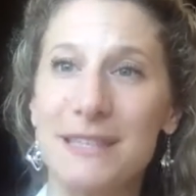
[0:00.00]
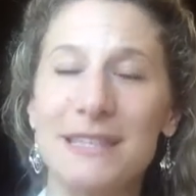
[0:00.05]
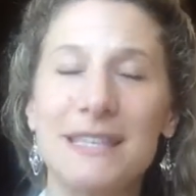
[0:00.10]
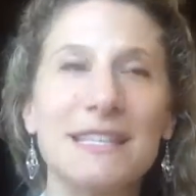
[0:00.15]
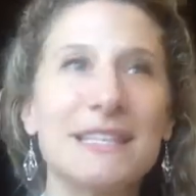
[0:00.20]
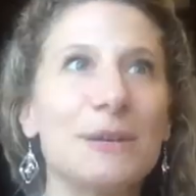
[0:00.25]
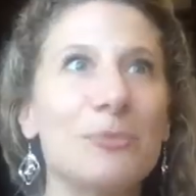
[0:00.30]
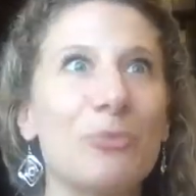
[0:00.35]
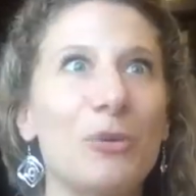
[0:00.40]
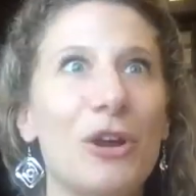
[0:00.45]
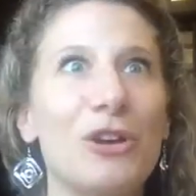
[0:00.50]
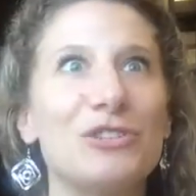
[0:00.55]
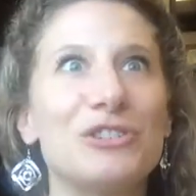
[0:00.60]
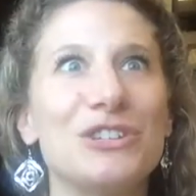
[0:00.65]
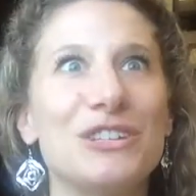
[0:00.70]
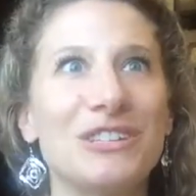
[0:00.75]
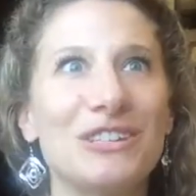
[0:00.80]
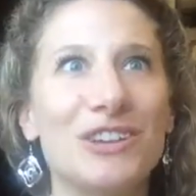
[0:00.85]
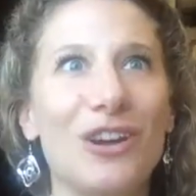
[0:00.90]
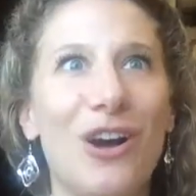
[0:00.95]
This approach
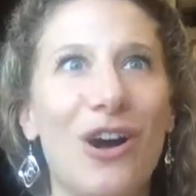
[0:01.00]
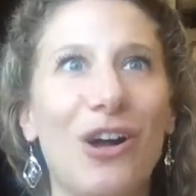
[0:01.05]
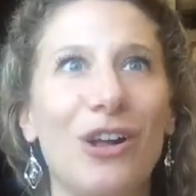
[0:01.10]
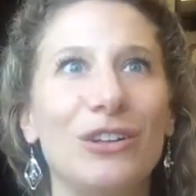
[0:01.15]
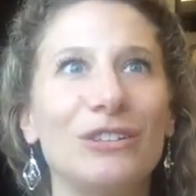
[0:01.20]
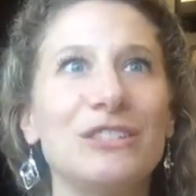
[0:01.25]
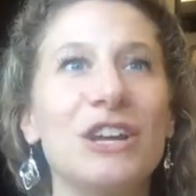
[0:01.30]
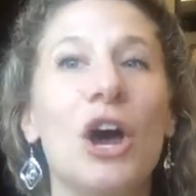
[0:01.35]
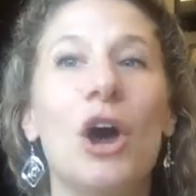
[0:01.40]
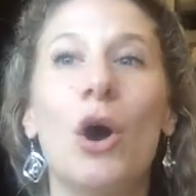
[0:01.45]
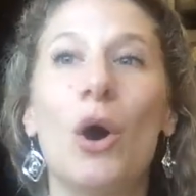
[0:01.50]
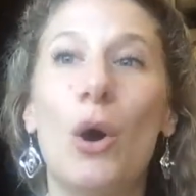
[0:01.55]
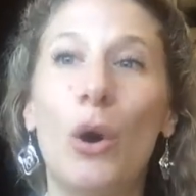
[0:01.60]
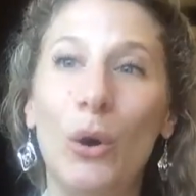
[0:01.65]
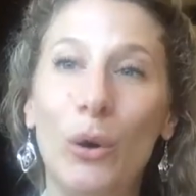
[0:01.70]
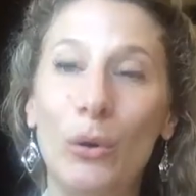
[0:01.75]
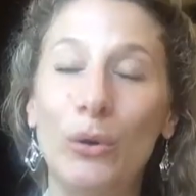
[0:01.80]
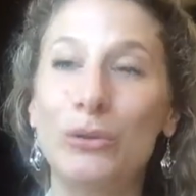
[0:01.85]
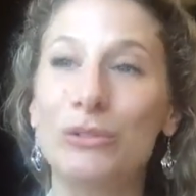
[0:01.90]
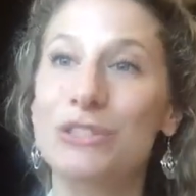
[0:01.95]
is called
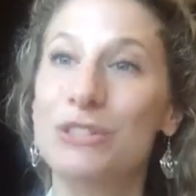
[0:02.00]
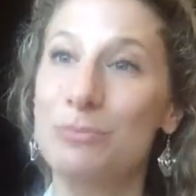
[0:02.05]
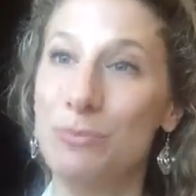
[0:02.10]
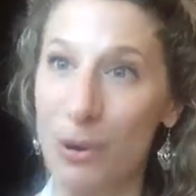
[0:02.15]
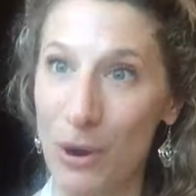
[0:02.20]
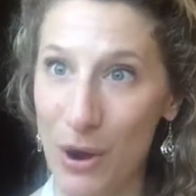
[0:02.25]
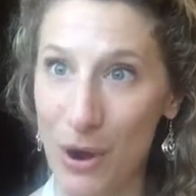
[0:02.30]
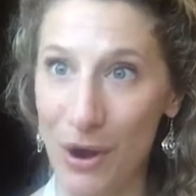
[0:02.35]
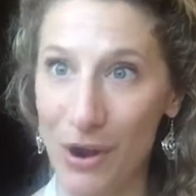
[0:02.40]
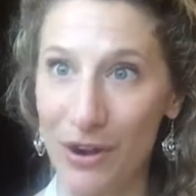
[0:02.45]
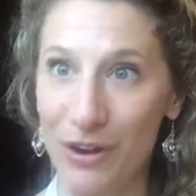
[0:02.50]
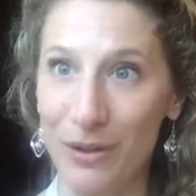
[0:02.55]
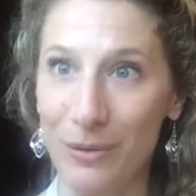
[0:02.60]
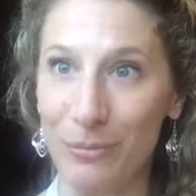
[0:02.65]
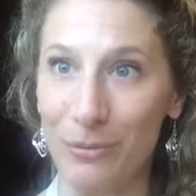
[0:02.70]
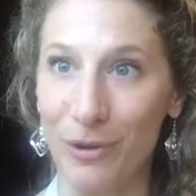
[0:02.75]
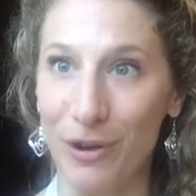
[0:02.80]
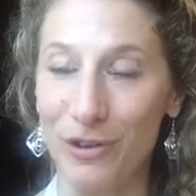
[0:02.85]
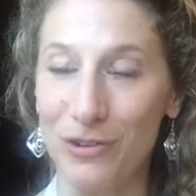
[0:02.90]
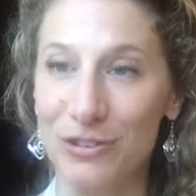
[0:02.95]
whole to part
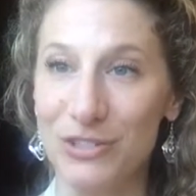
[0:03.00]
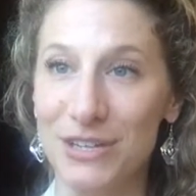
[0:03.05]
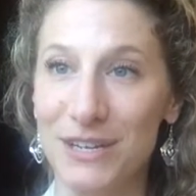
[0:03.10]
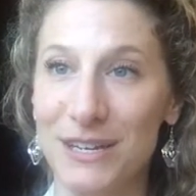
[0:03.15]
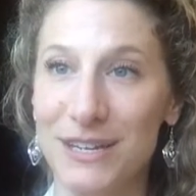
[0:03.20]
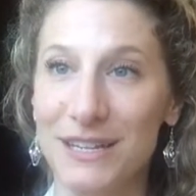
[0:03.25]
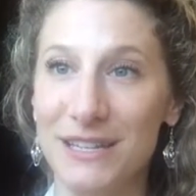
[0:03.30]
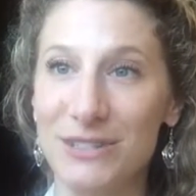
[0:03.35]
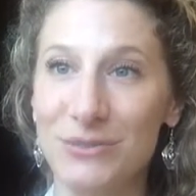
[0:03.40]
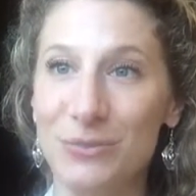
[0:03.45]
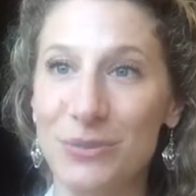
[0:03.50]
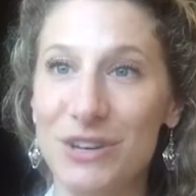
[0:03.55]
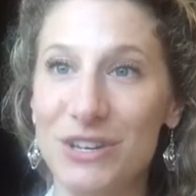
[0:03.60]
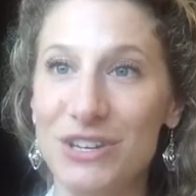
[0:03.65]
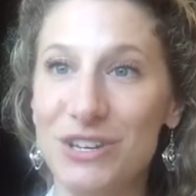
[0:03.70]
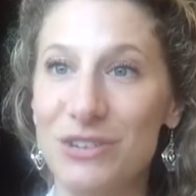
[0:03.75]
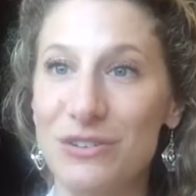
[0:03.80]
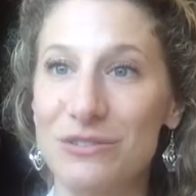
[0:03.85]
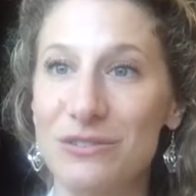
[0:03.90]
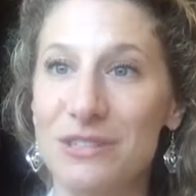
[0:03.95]
approach, and it's
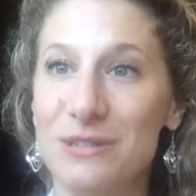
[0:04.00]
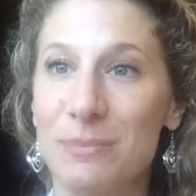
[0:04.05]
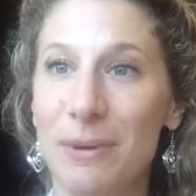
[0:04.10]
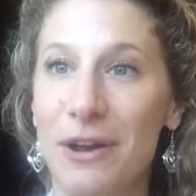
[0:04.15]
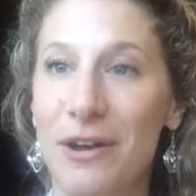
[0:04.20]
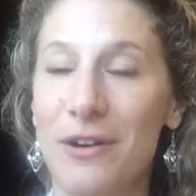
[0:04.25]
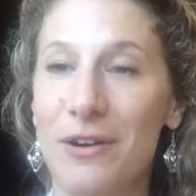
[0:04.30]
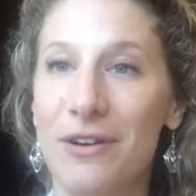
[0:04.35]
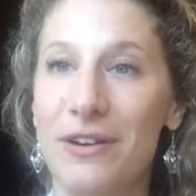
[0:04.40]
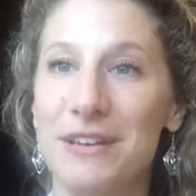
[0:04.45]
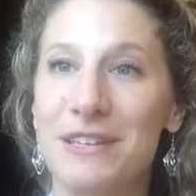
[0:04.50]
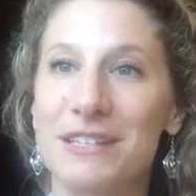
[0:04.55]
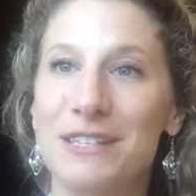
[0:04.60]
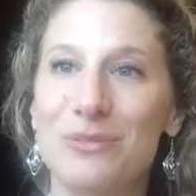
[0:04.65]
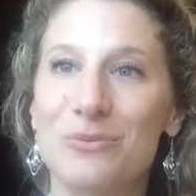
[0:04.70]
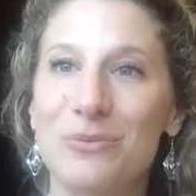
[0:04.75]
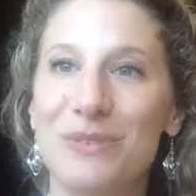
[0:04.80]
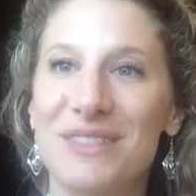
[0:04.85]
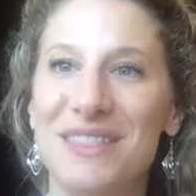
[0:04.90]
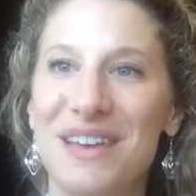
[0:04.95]
one used by
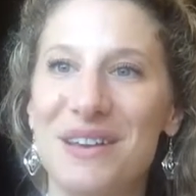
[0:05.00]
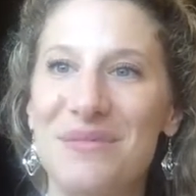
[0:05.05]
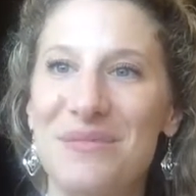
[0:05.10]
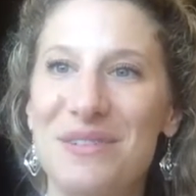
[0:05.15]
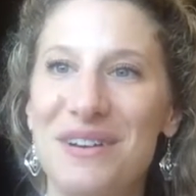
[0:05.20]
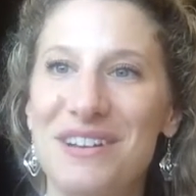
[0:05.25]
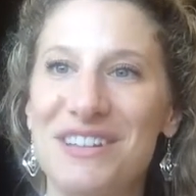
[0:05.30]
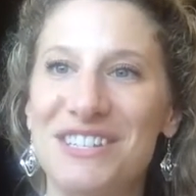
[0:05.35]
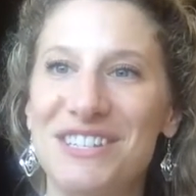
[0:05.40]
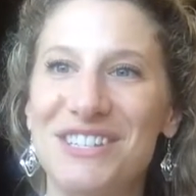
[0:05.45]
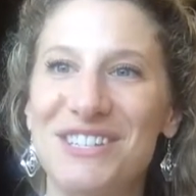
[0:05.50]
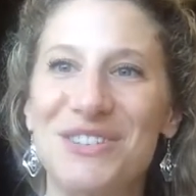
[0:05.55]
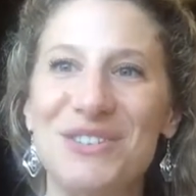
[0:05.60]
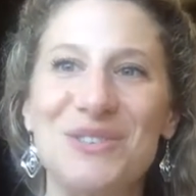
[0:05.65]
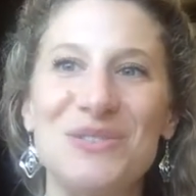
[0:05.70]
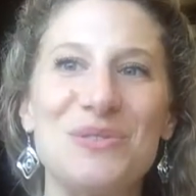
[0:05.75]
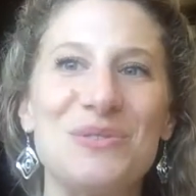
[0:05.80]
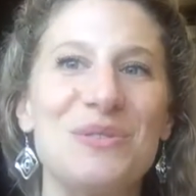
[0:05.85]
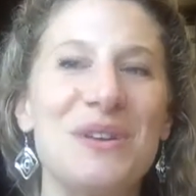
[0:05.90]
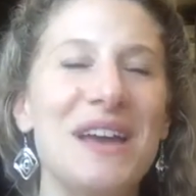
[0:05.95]
artists when they want
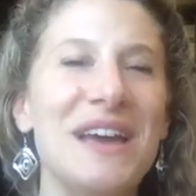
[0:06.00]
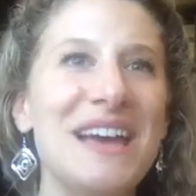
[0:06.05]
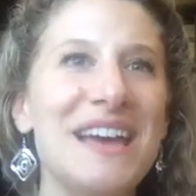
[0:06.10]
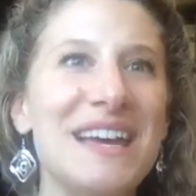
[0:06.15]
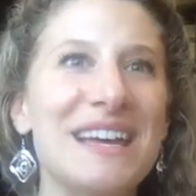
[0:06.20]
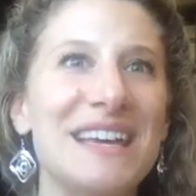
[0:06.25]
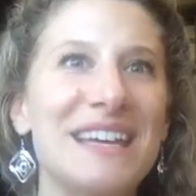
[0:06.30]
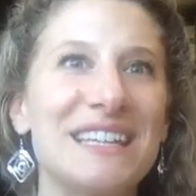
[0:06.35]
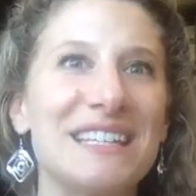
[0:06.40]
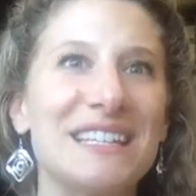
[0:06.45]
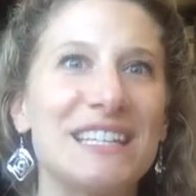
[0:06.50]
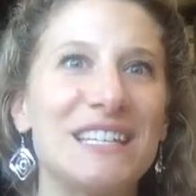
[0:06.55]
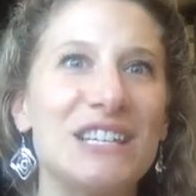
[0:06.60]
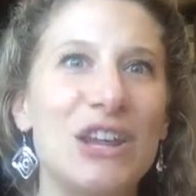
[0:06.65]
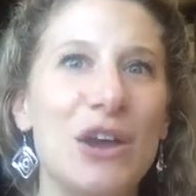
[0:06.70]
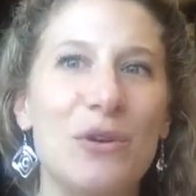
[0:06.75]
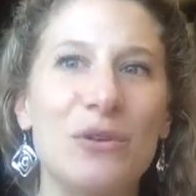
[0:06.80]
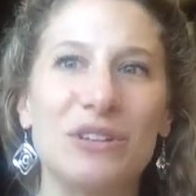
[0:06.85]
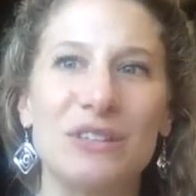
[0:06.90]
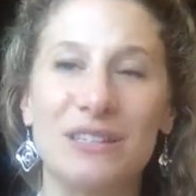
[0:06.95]
to get to
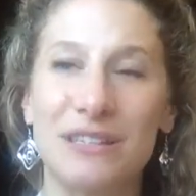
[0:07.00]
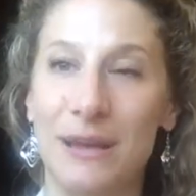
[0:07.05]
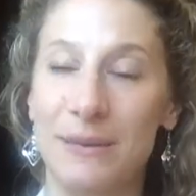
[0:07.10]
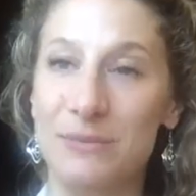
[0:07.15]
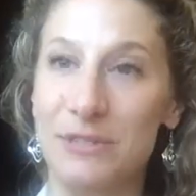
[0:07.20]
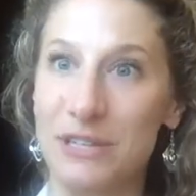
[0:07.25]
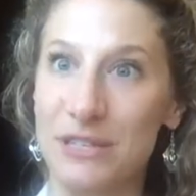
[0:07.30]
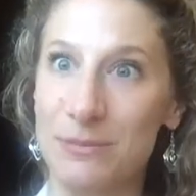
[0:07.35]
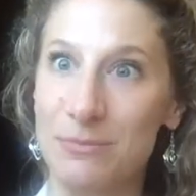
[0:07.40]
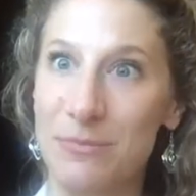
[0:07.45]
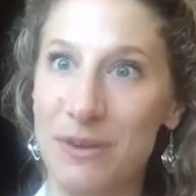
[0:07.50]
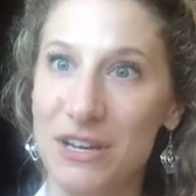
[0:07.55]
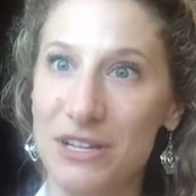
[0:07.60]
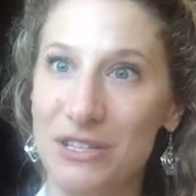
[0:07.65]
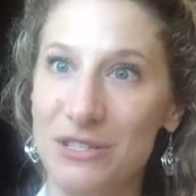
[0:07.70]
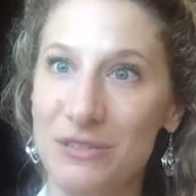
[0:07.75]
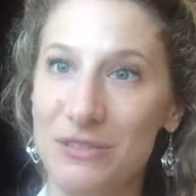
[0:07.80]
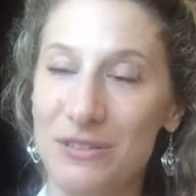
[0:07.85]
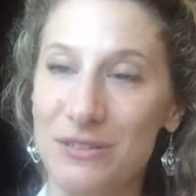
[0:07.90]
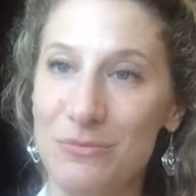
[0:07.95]
know a subject
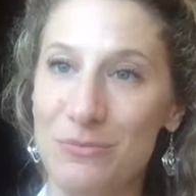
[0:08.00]
much